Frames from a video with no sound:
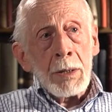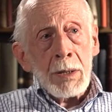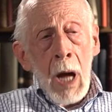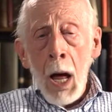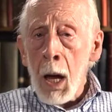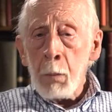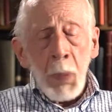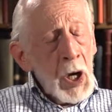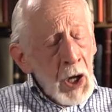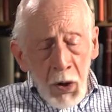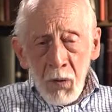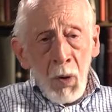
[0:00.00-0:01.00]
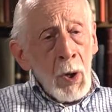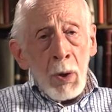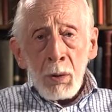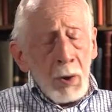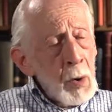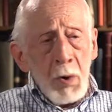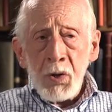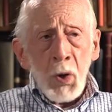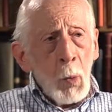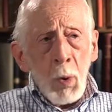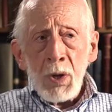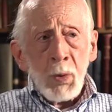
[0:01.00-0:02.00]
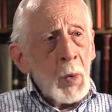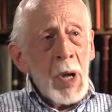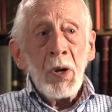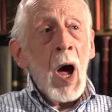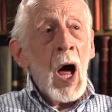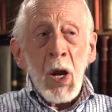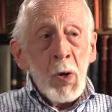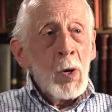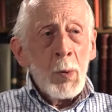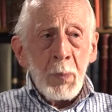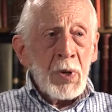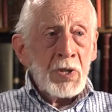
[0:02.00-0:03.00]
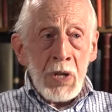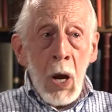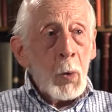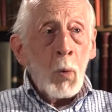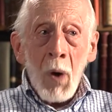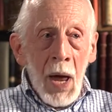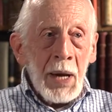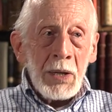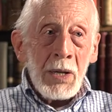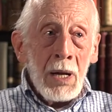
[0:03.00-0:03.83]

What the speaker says: So I believe Tozer was 100% right,